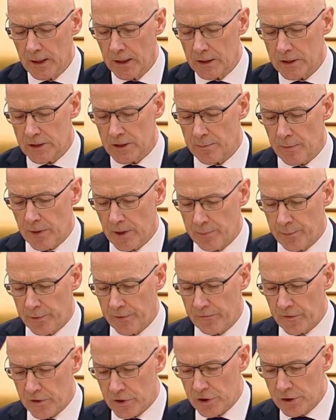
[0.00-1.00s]
to make
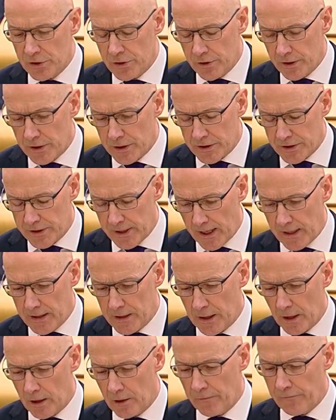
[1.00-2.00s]
provision to
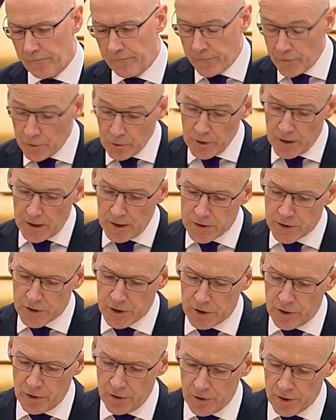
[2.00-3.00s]
extend our fuel
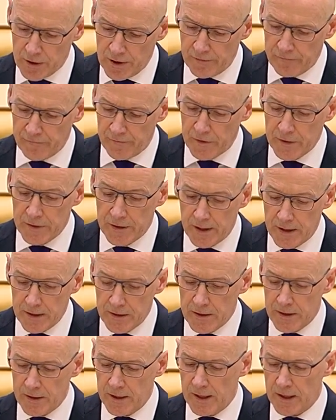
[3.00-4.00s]
insecurity fund
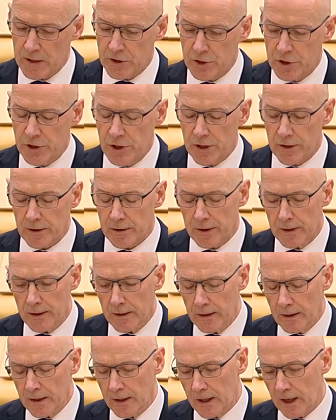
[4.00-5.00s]
into next year,
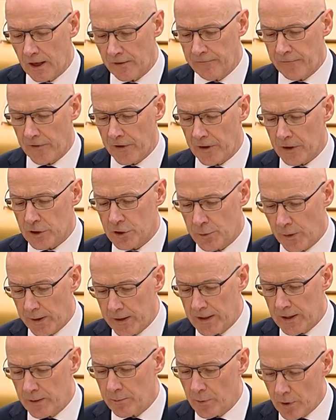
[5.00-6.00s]
a further
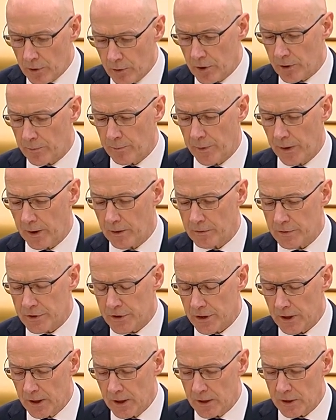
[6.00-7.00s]
£20 million
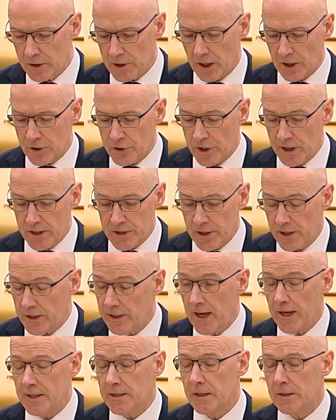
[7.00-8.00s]
to address
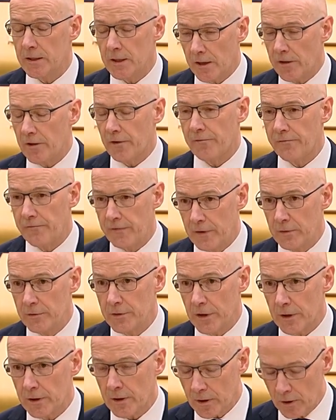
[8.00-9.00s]
yet another
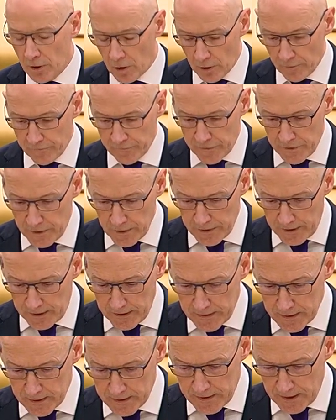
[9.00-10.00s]
failure of the
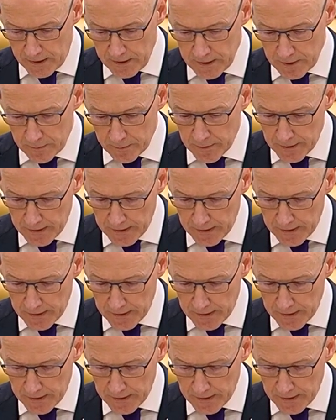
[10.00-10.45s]
United Kingdom